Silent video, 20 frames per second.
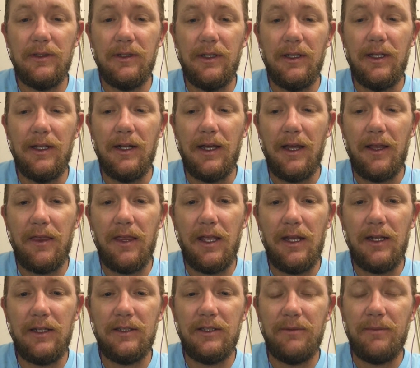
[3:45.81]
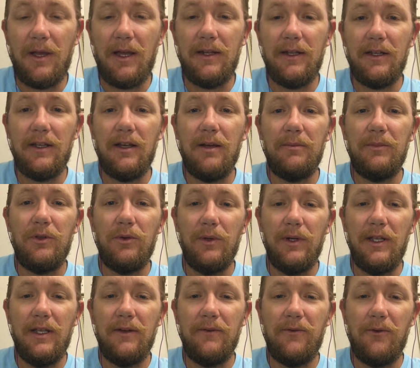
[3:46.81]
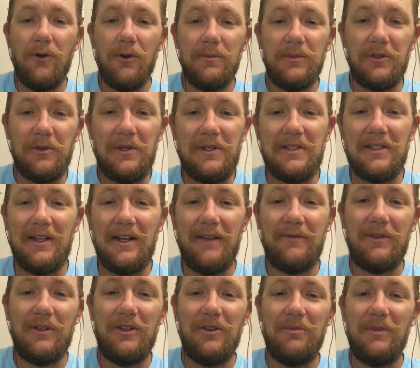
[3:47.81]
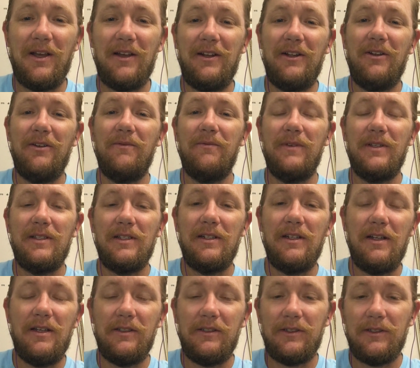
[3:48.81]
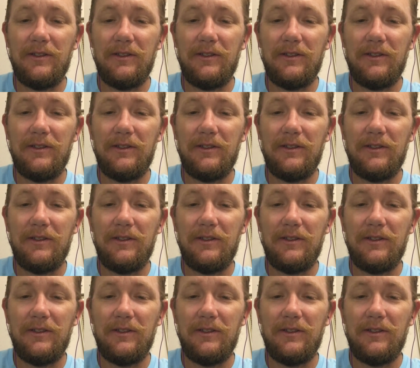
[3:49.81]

and I think that's about to come to an end for him, so he's going to have to come down here and visit us.